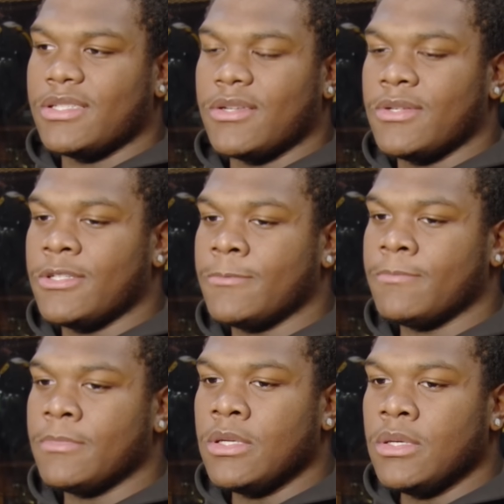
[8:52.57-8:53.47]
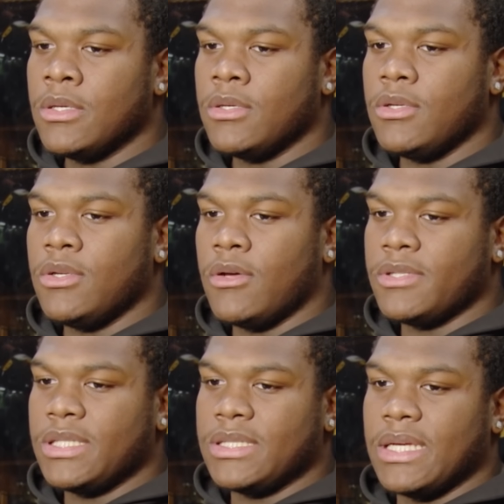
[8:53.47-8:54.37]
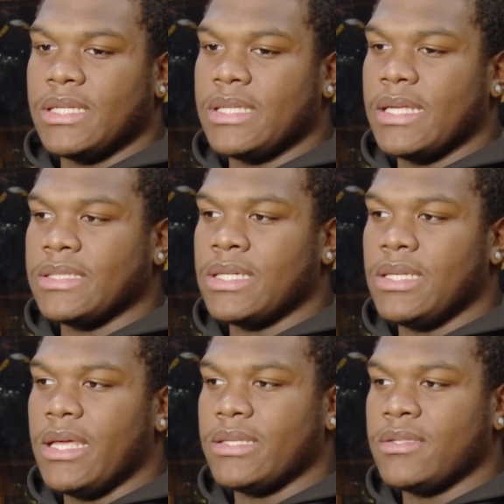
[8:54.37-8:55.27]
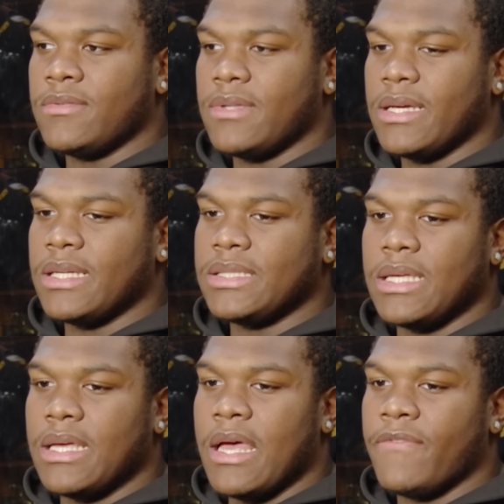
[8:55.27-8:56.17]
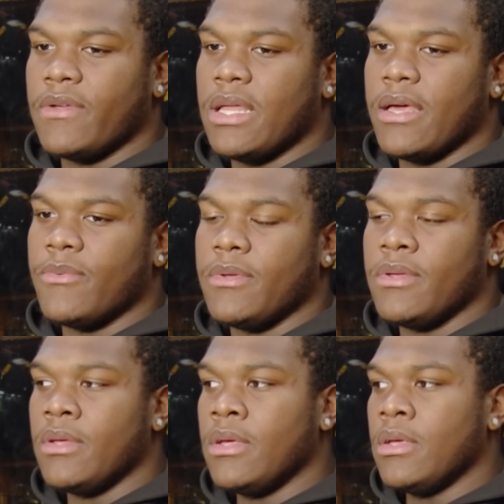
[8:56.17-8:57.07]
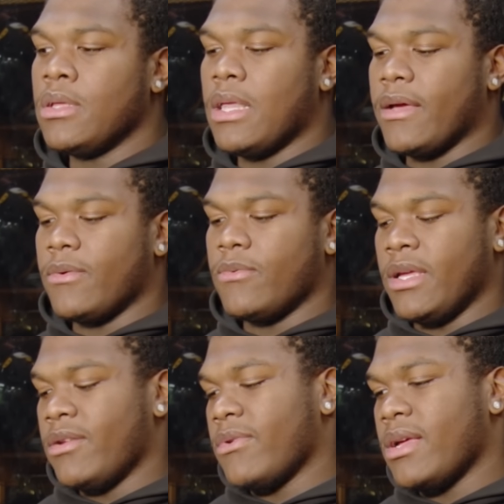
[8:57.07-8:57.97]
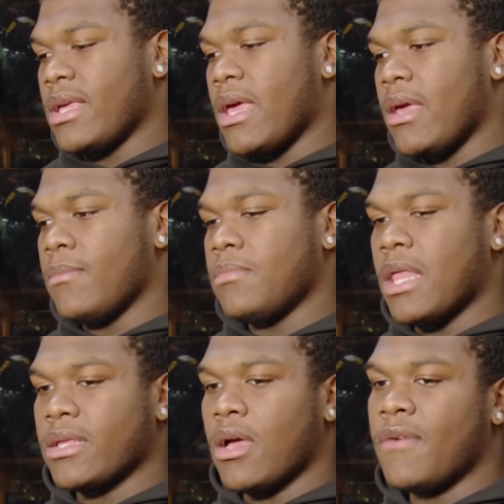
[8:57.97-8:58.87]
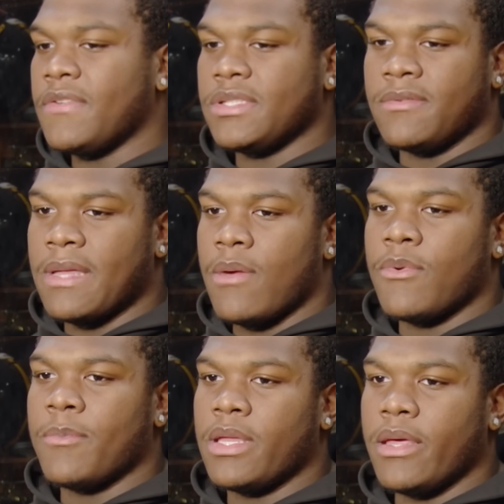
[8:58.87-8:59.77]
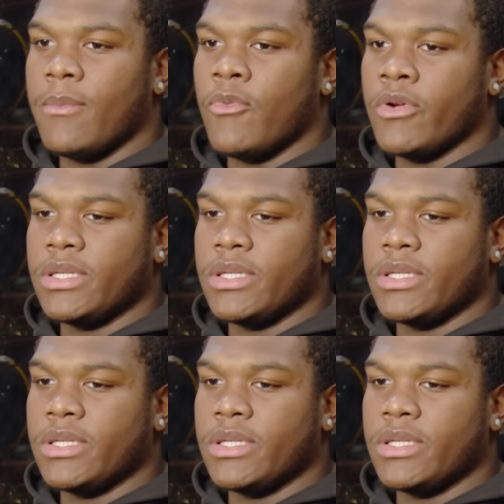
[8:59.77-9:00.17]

So, you know, it's just us as a collective. Like I said, I feel like we, like in the run game, like the offensive line, we're playing more